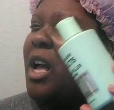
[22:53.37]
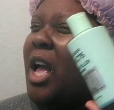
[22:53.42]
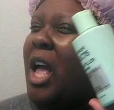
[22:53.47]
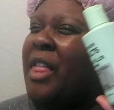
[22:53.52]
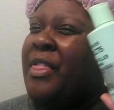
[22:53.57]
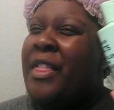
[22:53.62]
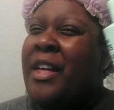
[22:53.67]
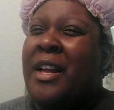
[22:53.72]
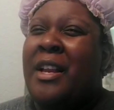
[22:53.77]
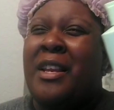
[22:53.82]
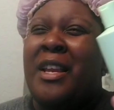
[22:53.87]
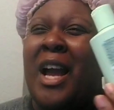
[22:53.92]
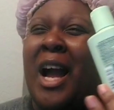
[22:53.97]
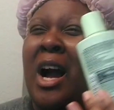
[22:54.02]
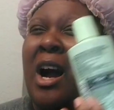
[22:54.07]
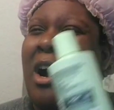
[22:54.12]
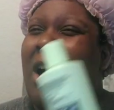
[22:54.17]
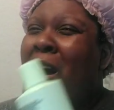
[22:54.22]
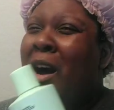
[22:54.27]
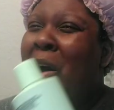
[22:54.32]
And then y'all
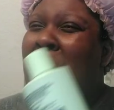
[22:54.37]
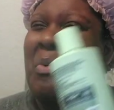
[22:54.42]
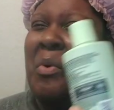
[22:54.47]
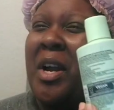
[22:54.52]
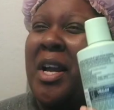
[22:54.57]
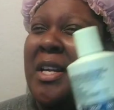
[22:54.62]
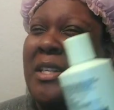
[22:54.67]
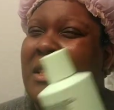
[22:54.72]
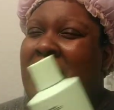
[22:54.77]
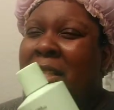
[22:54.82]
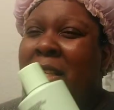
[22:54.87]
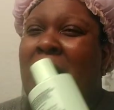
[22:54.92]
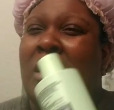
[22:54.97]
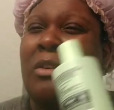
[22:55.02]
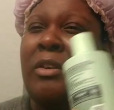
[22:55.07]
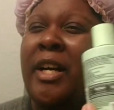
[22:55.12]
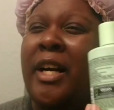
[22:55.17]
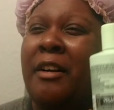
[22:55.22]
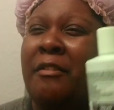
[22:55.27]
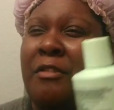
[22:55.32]
always
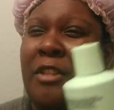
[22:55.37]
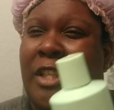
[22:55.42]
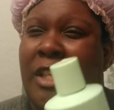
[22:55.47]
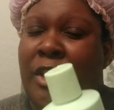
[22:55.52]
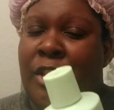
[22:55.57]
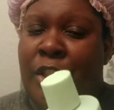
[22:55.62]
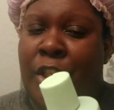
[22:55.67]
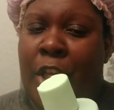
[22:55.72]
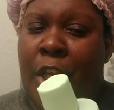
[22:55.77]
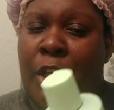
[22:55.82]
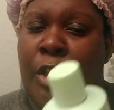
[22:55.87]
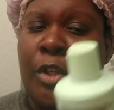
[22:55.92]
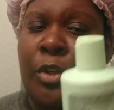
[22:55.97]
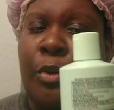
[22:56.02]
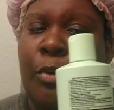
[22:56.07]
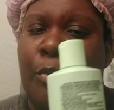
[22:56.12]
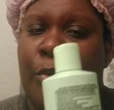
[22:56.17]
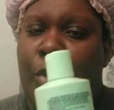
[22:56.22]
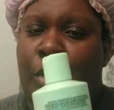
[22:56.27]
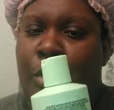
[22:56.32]
know after
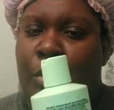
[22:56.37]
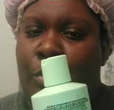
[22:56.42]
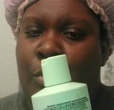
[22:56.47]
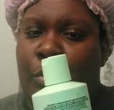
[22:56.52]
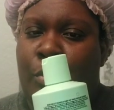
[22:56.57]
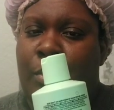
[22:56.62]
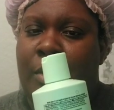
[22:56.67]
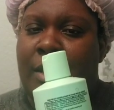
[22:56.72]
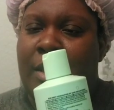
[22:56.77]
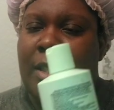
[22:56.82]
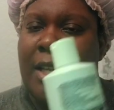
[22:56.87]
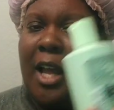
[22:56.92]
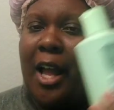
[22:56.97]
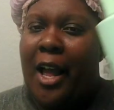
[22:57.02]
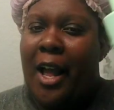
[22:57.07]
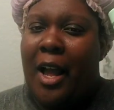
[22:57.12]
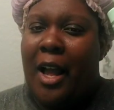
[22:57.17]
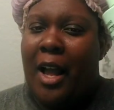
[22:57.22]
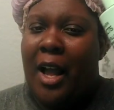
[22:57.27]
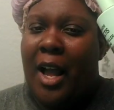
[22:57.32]
continued use,
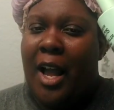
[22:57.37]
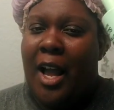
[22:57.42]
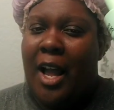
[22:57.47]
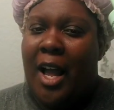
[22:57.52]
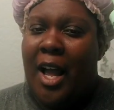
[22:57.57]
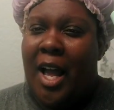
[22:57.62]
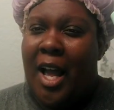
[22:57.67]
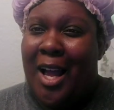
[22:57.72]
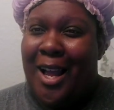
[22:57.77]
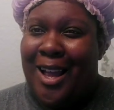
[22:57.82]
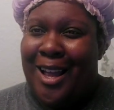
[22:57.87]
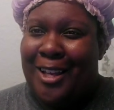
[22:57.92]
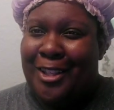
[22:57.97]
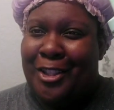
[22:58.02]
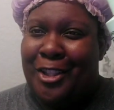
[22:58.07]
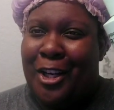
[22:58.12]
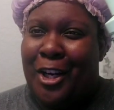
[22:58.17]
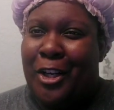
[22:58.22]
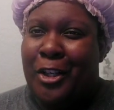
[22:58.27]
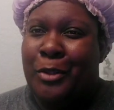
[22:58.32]
I got
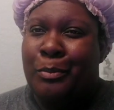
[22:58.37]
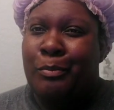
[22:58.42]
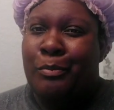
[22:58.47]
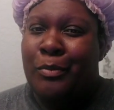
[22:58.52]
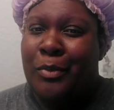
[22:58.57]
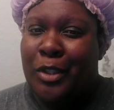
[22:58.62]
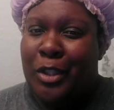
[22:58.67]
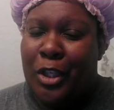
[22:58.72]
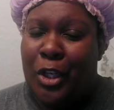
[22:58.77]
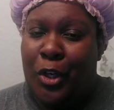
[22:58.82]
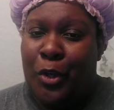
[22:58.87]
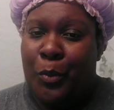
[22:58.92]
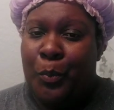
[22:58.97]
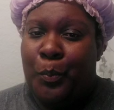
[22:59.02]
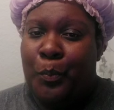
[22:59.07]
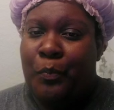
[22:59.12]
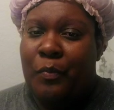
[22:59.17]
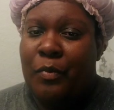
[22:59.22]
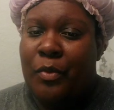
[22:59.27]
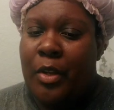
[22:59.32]
y'all.
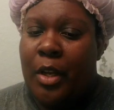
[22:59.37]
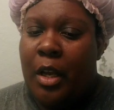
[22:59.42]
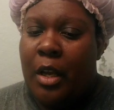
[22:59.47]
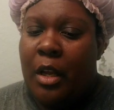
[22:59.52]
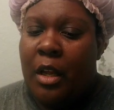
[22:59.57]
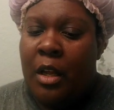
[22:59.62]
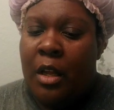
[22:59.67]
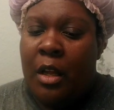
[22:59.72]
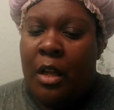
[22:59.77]
So